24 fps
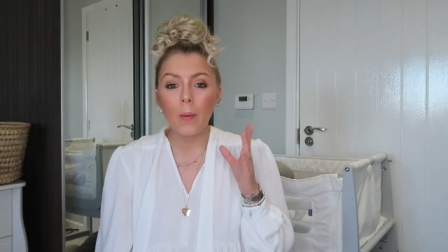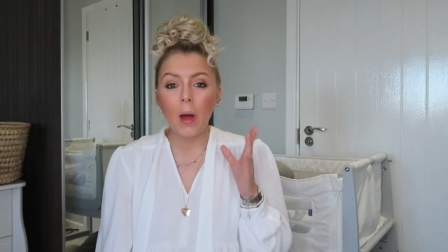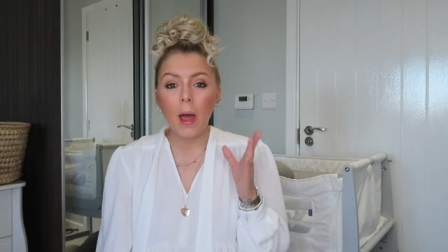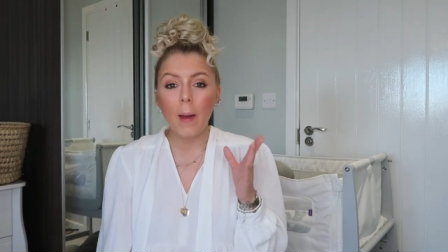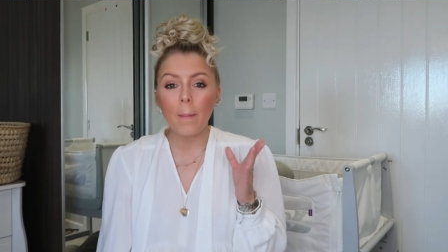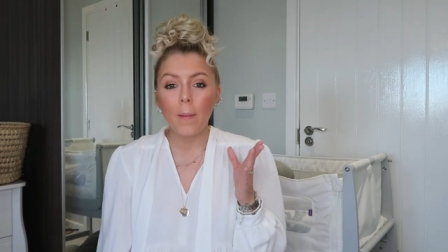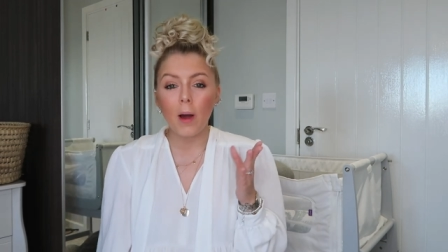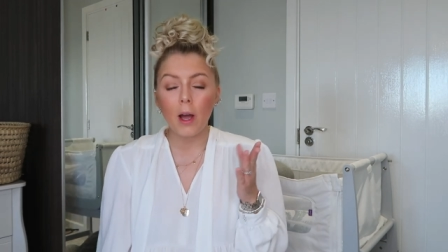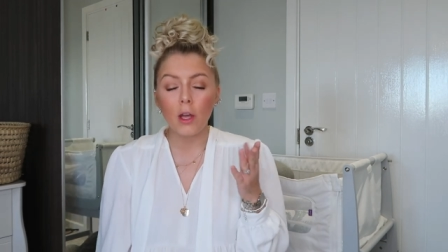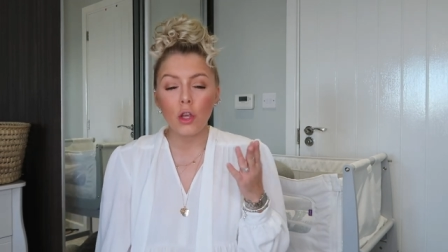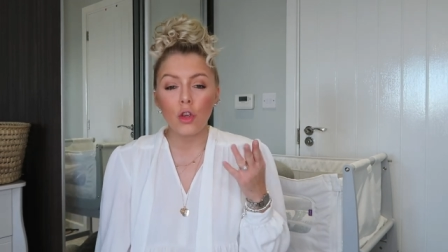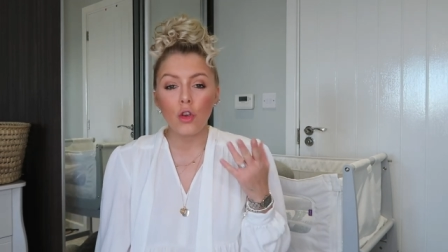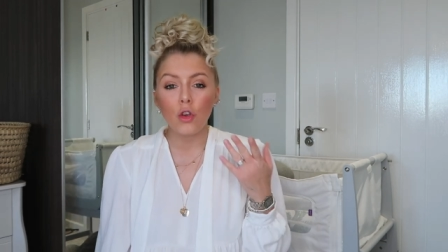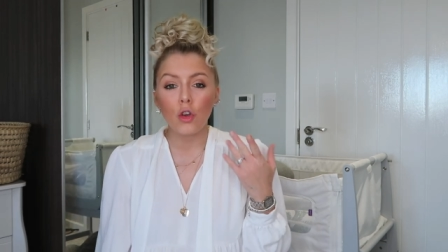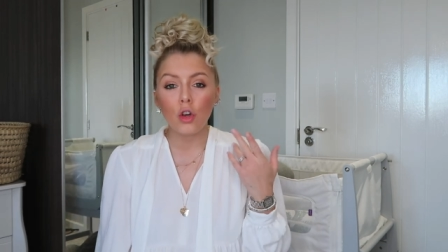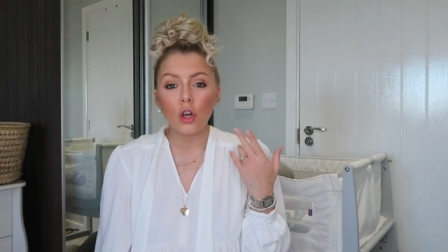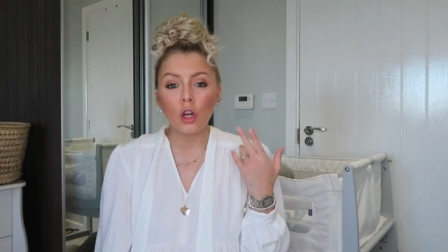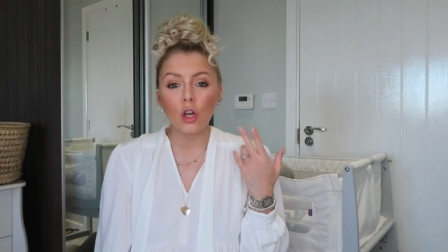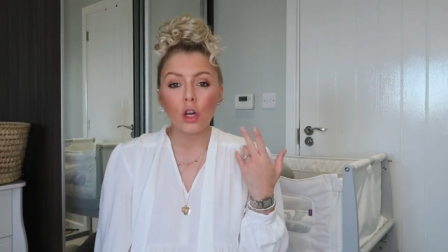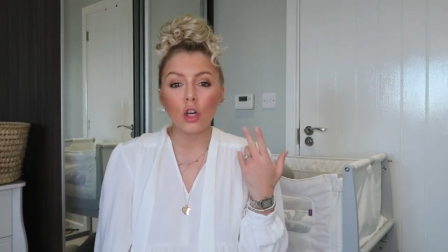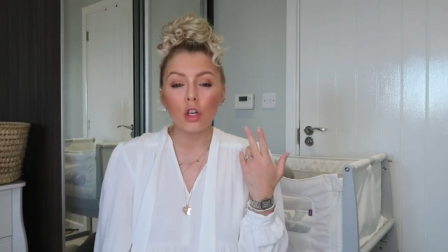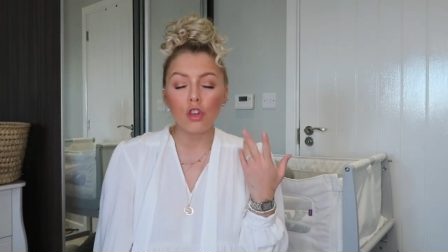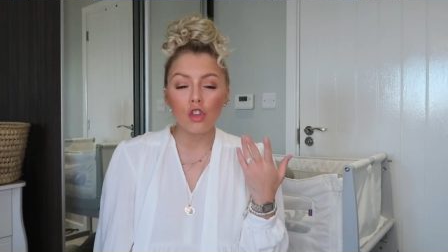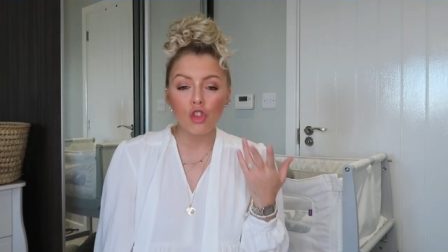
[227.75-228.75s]
whereby you
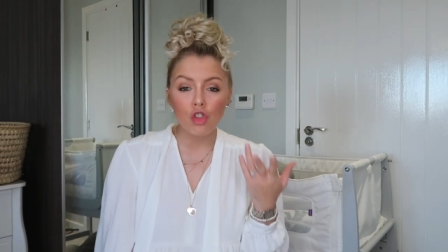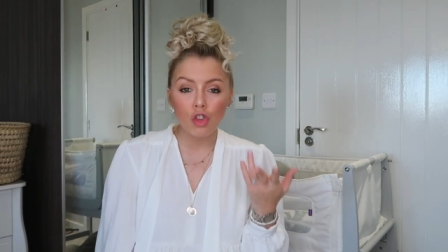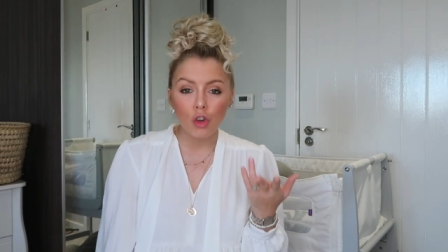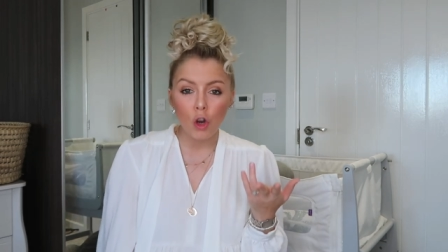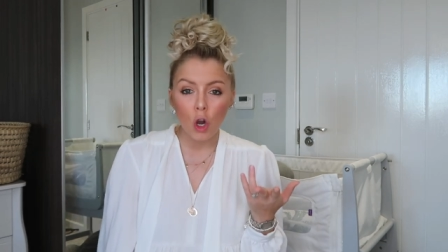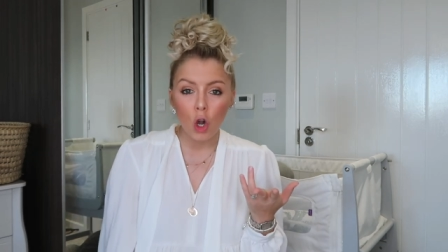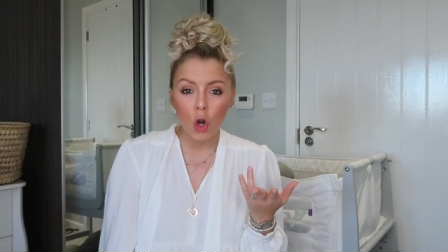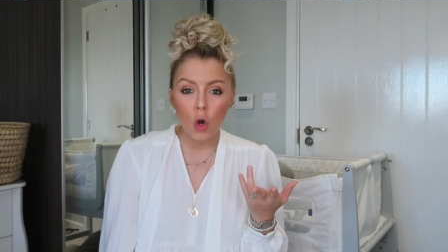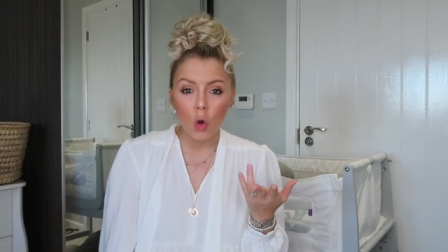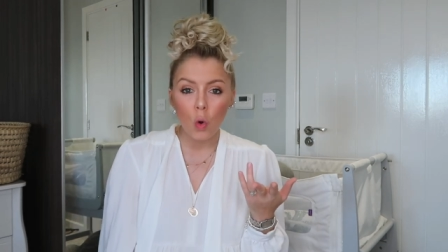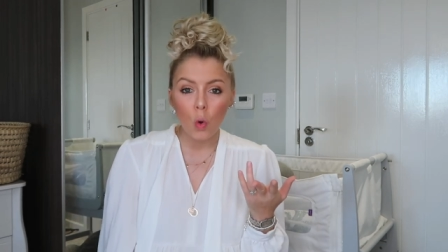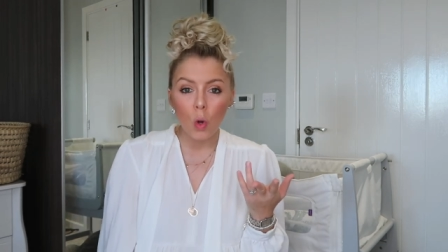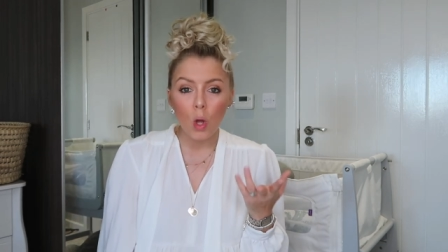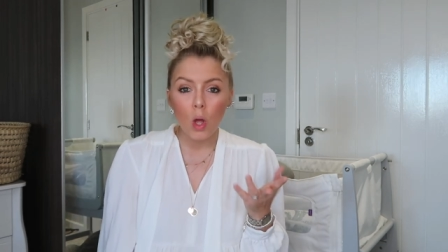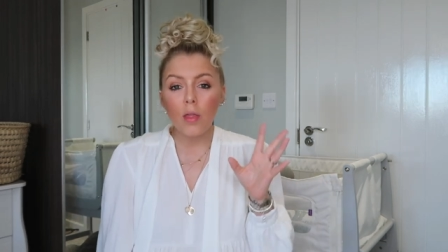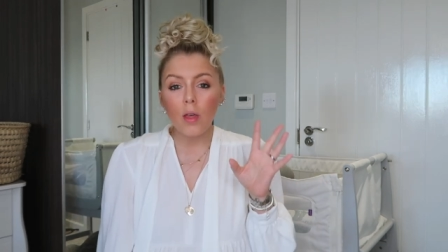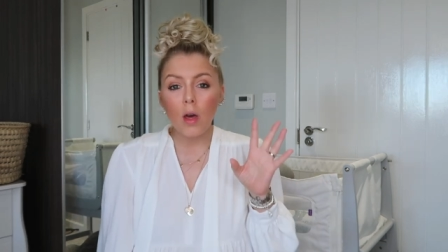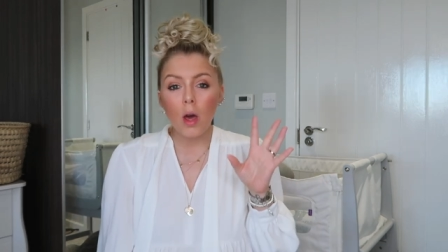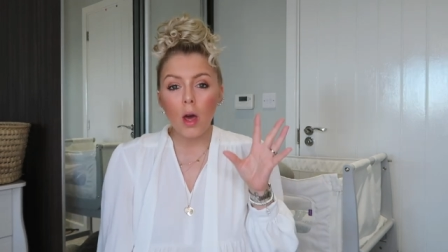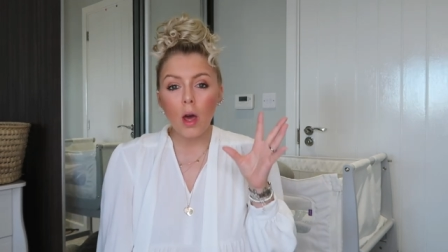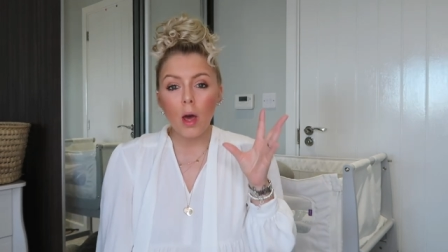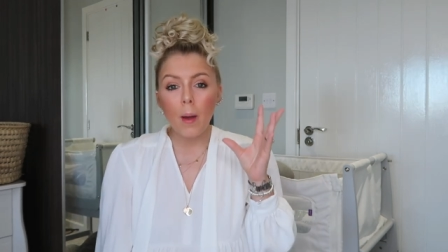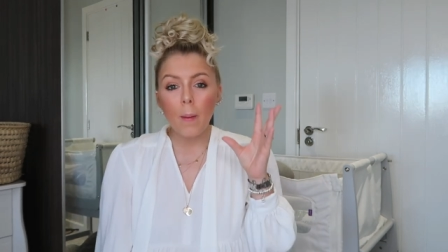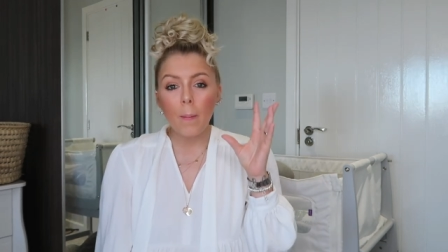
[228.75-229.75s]
can control
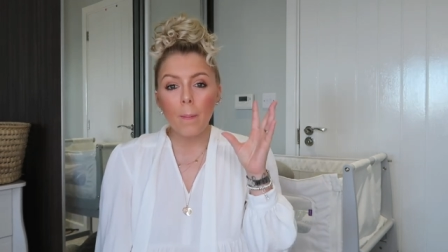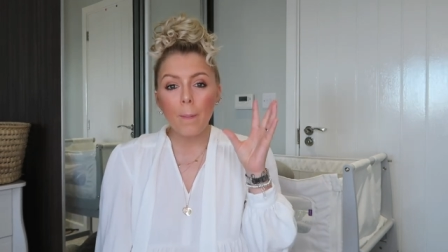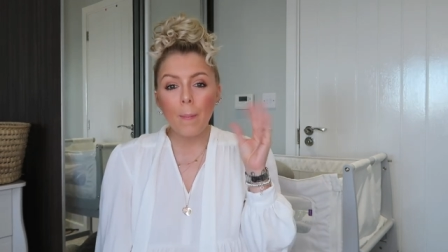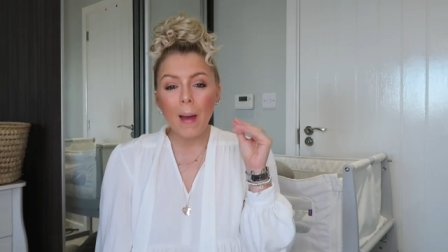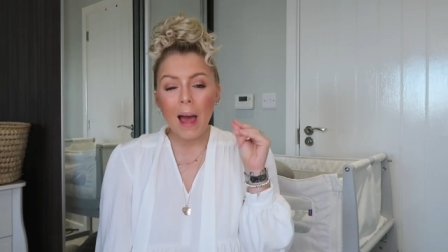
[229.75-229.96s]
the